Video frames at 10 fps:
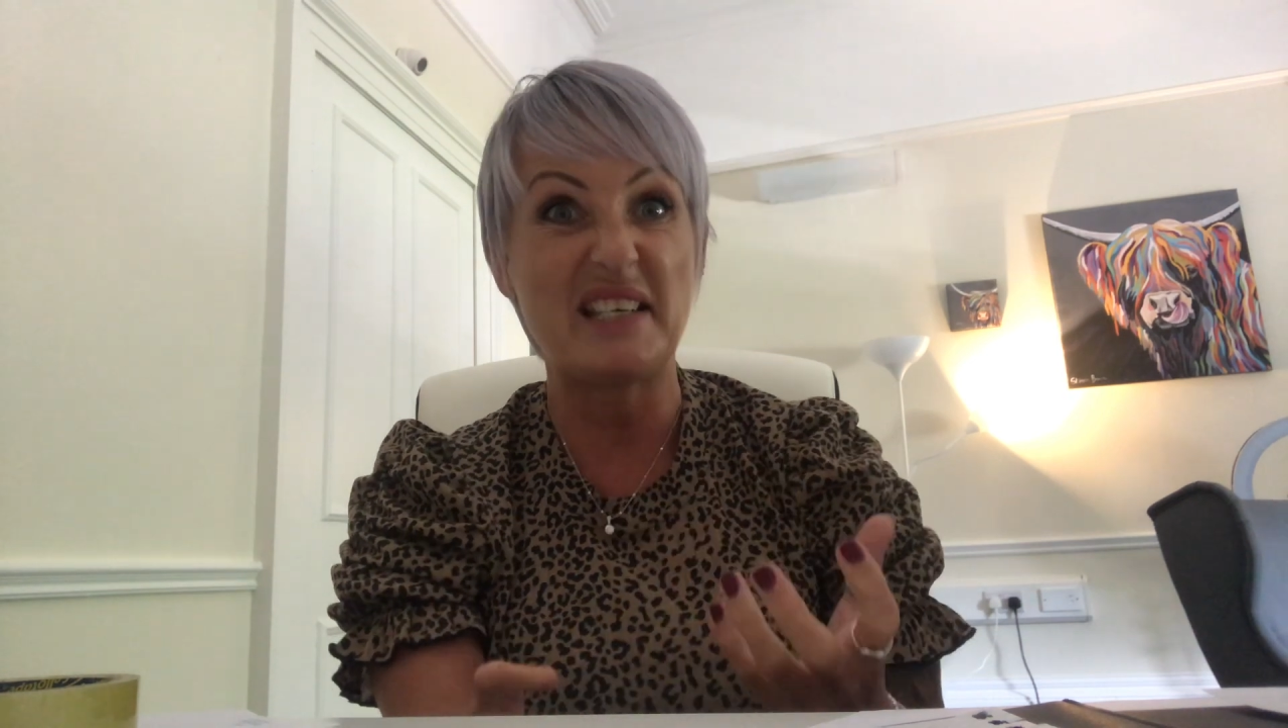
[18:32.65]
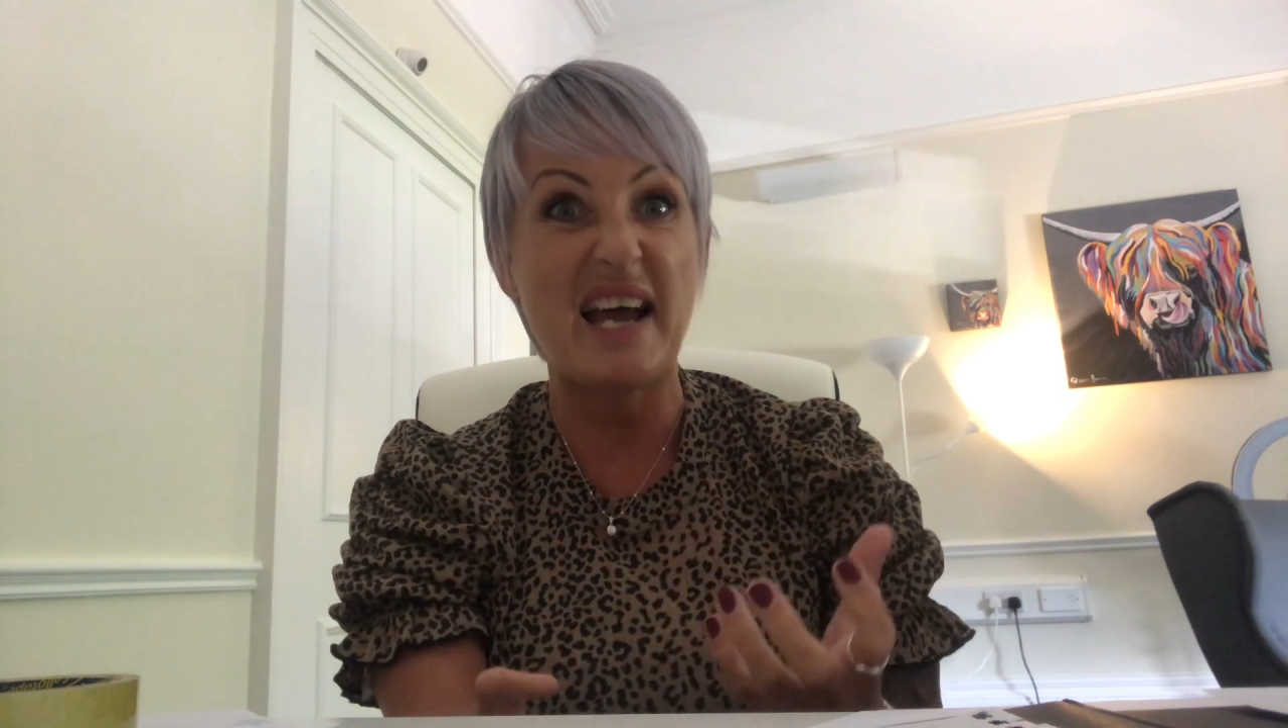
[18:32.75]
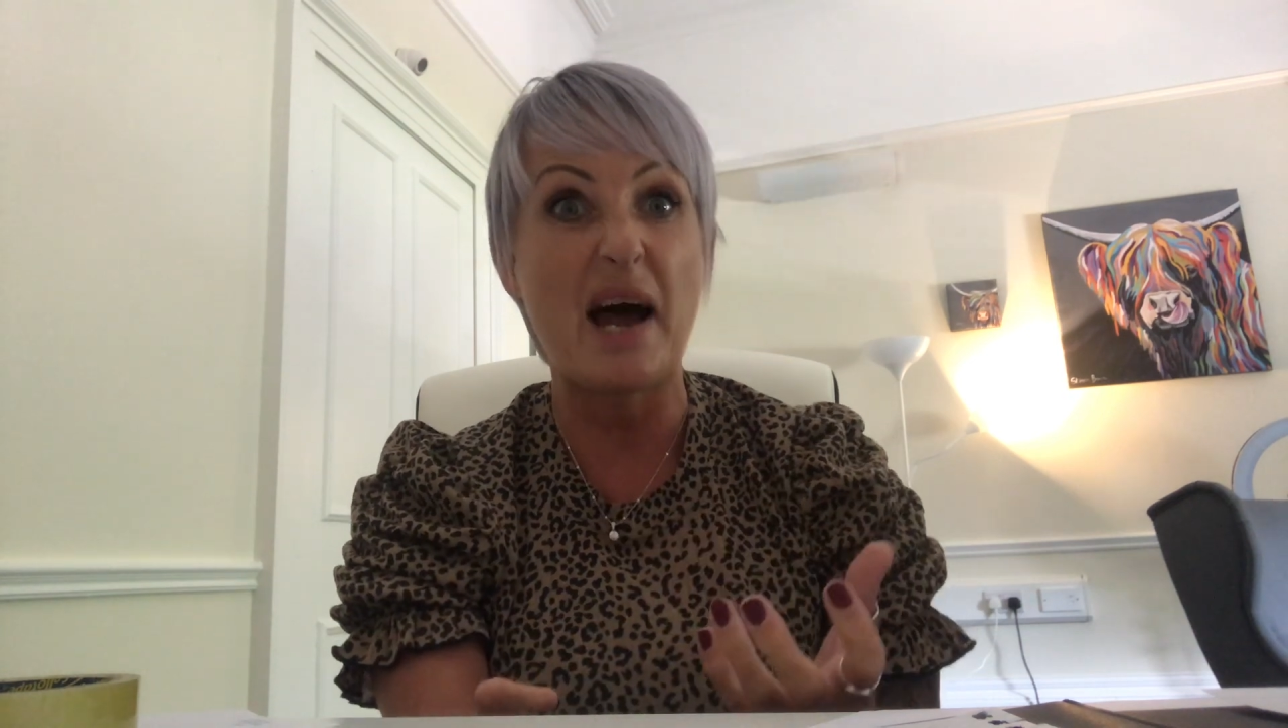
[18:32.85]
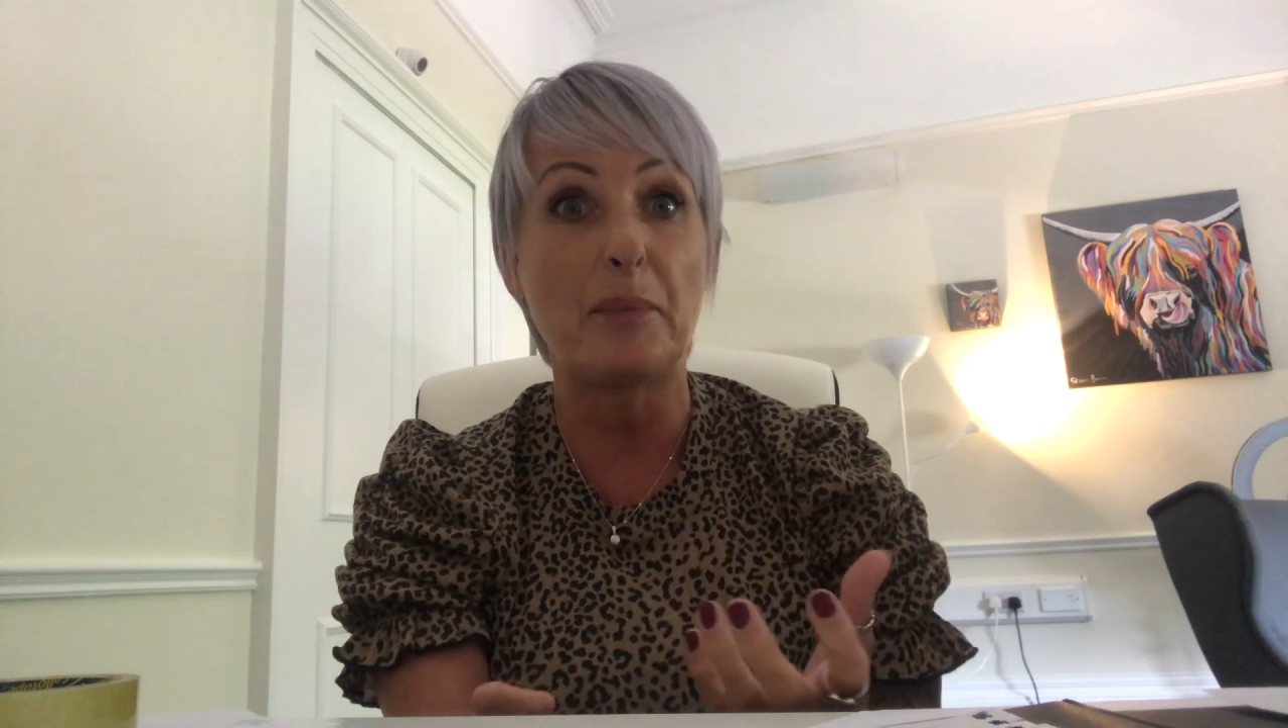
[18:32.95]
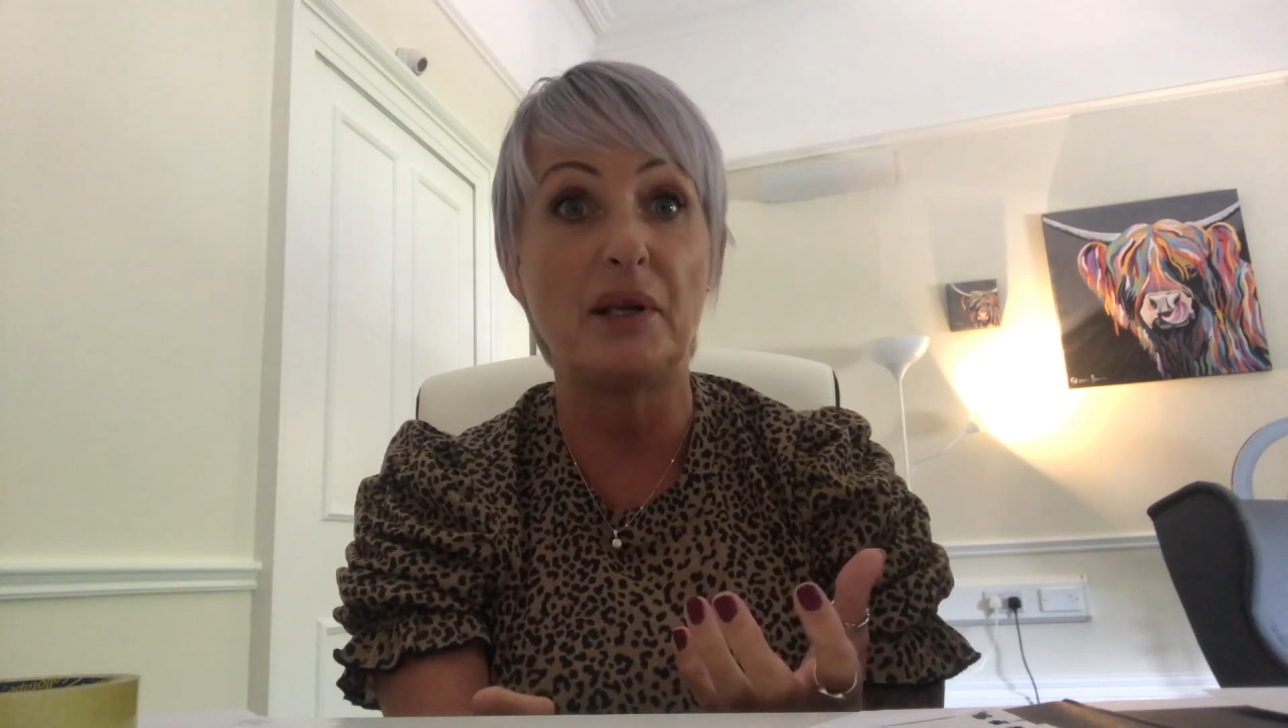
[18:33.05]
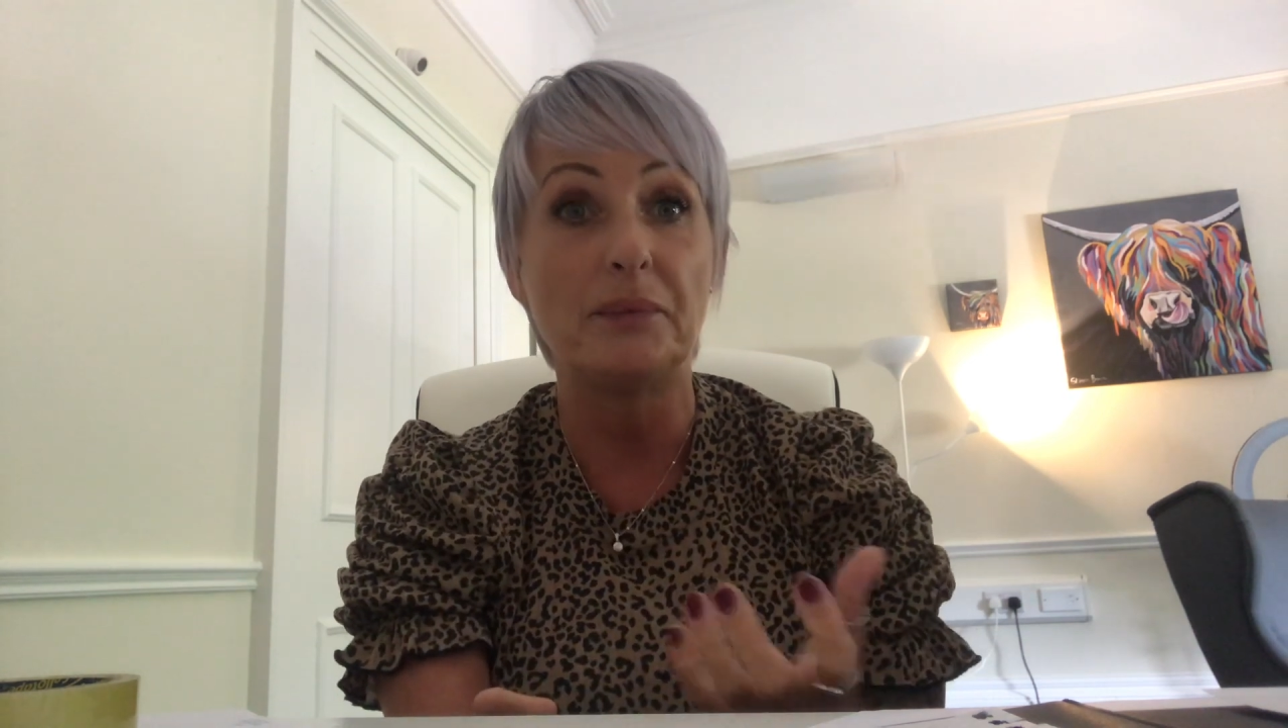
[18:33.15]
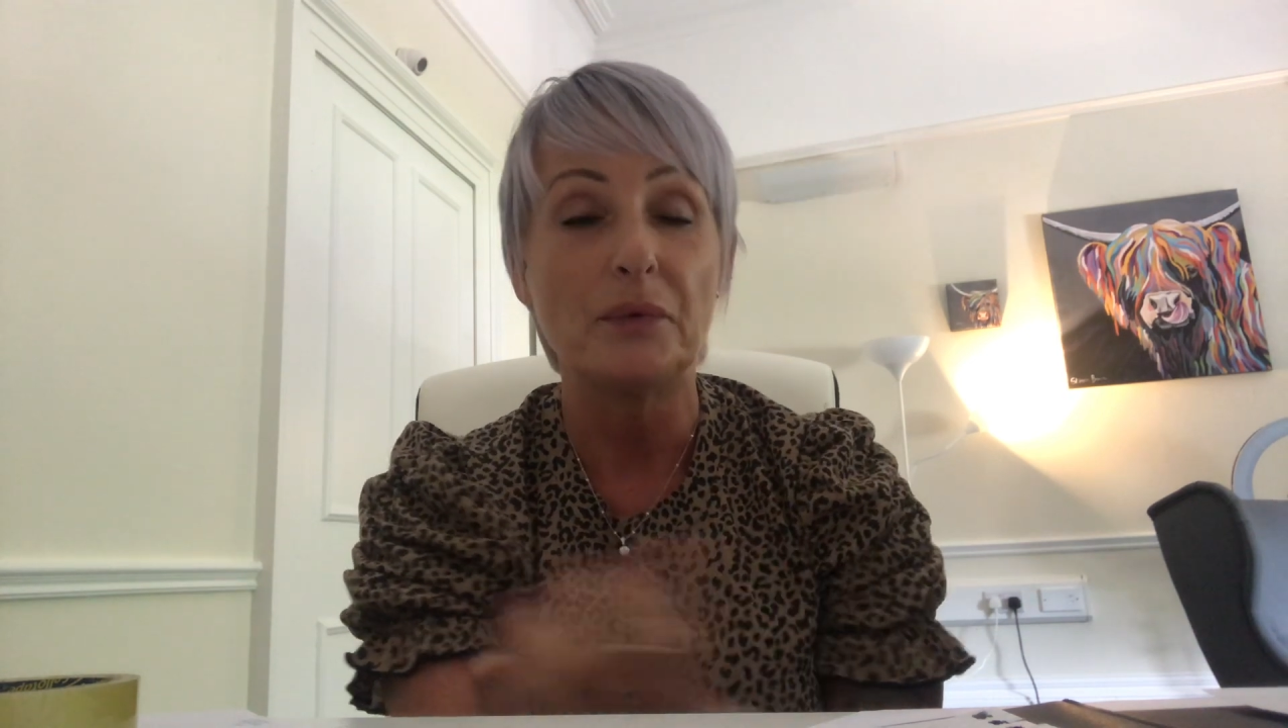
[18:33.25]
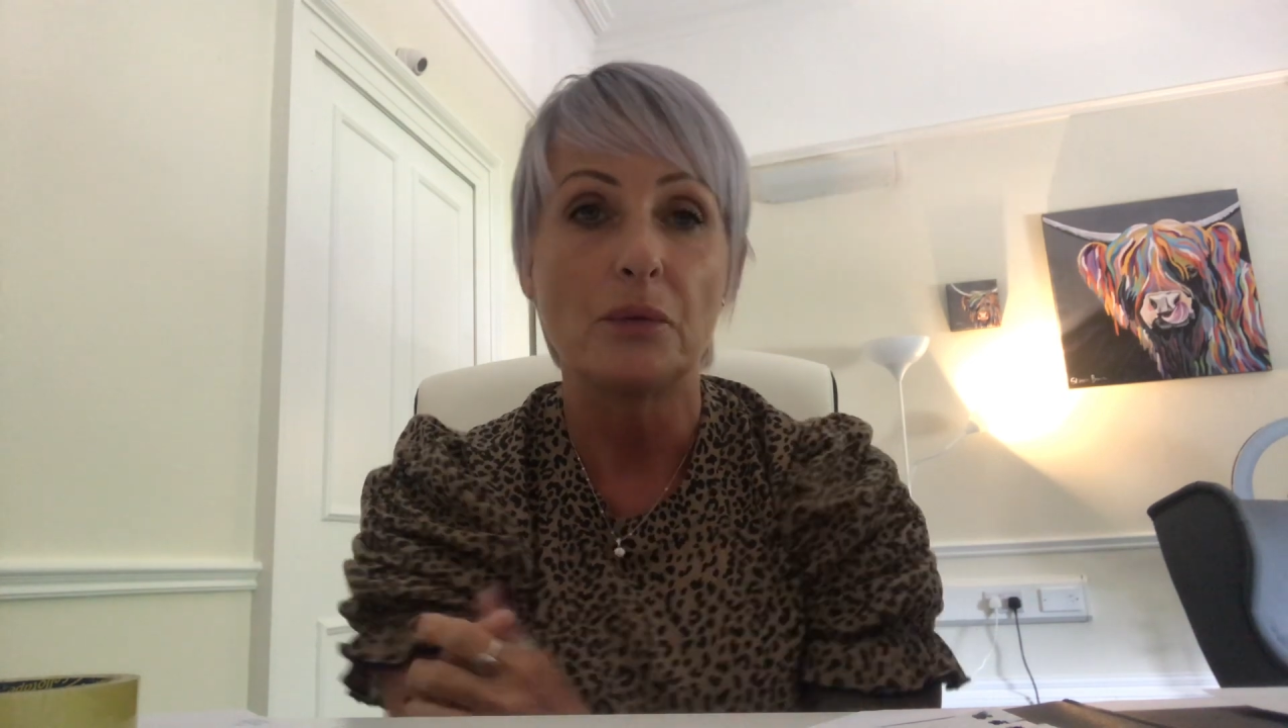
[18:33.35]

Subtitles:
tapping,